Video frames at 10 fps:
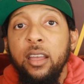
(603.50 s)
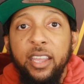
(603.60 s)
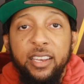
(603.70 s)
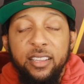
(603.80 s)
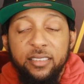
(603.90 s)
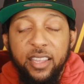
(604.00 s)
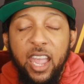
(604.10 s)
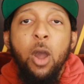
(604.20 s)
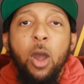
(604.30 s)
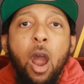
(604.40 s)
in this
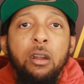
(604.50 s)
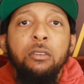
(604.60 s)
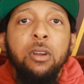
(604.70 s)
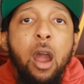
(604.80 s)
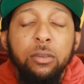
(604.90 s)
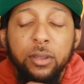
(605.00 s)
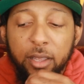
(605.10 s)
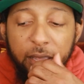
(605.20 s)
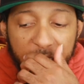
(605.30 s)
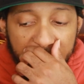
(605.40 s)
game.
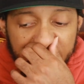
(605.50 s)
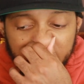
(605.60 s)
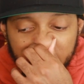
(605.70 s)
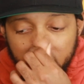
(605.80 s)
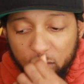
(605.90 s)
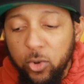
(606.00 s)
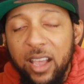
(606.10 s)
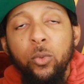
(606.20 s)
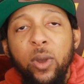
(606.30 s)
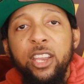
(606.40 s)
And it's
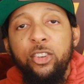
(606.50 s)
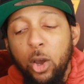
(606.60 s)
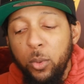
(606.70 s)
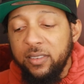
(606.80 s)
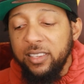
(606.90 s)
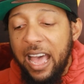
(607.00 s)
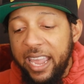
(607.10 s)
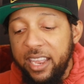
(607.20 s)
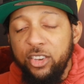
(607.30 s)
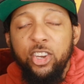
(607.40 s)
Tress Way, Joey
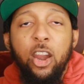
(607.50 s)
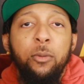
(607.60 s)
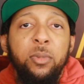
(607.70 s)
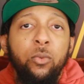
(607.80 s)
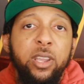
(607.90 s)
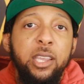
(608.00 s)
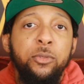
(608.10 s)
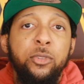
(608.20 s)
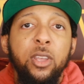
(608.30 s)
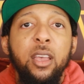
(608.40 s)
Slye, and Jeremy
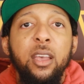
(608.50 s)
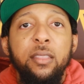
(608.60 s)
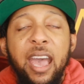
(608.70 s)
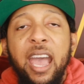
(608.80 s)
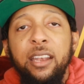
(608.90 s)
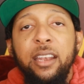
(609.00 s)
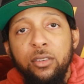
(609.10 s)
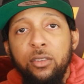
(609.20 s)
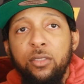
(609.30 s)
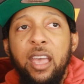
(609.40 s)
Reaves. That
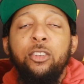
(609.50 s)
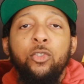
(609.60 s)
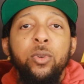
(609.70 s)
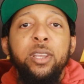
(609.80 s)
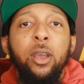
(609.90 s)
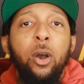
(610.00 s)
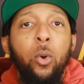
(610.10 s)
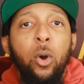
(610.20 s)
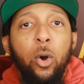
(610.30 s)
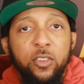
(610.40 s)
that
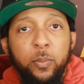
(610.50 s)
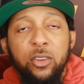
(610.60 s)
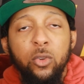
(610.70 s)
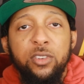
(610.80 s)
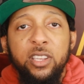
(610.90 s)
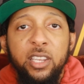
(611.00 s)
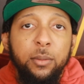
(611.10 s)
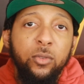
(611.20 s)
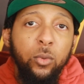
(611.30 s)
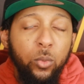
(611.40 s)
trio on special
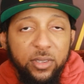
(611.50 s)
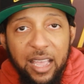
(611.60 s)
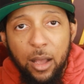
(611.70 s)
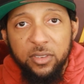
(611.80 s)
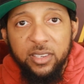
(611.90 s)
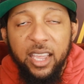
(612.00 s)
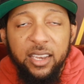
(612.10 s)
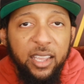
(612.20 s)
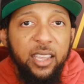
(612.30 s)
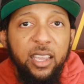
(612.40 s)
teams was
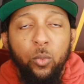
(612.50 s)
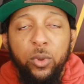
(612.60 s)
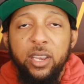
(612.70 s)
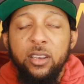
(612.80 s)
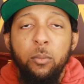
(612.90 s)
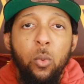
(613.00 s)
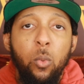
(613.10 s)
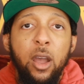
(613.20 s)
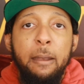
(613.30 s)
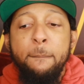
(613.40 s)
outstanding in week number
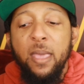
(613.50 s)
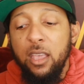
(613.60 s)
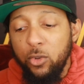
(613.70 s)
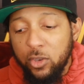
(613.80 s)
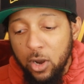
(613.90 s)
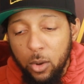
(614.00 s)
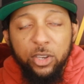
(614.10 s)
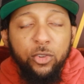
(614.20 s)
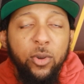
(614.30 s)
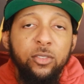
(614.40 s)
one. You start
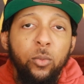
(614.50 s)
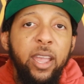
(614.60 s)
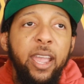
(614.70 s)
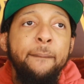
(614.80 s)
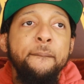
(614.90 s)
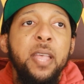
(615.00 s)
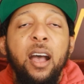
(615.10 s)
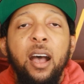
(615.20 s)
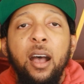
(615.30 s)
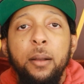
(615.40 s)
with Tress Way.
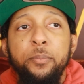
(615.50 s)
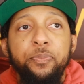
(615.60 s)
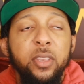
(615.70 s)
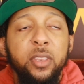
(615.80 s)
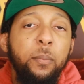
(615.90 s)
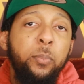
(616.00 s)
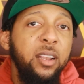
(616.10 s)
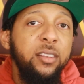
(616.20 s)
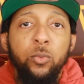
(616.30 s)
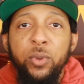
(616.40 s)
Um, the
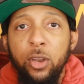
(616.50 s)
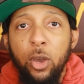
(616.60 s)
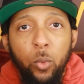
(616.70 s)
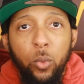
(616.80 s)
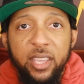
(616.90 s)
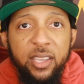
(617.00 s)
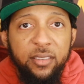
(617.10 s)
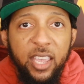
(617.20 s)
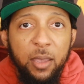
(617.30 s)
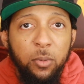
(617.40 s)
punts, we know what
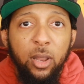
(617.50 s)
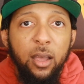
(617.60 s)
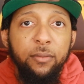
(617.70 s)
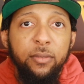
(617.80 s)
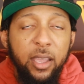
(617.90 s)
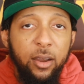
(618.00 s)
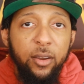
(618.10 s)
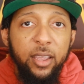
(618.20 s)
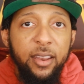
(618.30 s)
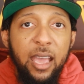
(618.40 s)
he's capable of there
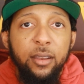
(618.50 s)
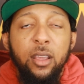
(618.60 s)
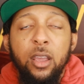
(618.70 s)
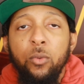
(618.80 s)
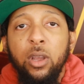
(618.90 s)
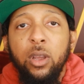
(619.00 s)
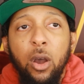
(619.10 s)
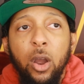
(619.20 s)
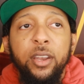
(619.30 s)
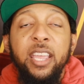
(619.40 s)
in that
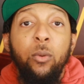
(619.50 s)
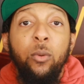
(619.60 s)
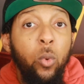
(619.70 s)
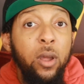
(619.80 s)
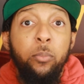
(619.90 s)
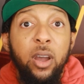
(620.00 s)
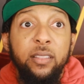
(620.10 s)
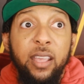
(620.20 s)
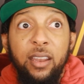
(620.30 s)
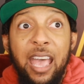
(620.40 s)
regard. He had one
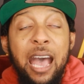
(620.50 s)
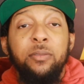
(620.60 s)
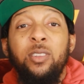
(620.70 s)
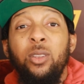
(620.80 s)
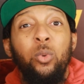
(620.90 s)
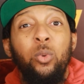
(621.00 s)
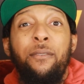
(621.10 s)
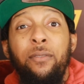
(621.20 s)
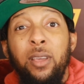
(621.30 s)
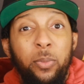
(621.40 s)
punt that absolutely
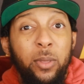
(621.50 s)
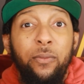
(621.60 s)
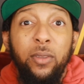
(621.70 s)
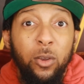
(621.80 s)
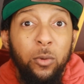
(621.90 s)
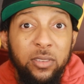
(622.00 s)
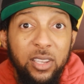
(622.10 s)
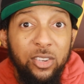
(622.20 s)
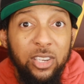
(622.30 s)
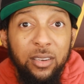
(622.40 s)
flipped the field
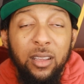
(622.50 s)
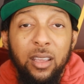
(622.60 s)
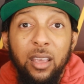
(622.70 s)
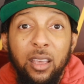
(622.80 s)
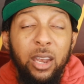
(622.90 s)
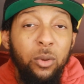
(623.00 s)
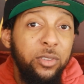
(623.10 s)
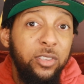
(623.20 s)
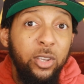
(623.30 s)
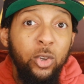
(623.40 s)
position, and it
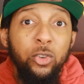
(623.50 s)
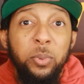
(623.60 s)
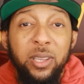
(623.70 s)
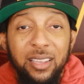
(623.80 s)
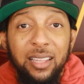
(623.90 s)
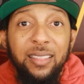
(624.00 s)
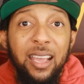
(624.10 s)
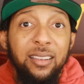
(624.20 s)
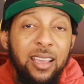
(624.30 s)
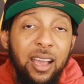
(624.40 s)
was huge because at
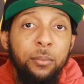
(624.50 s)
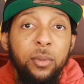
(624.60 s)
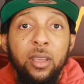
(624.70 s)
that time,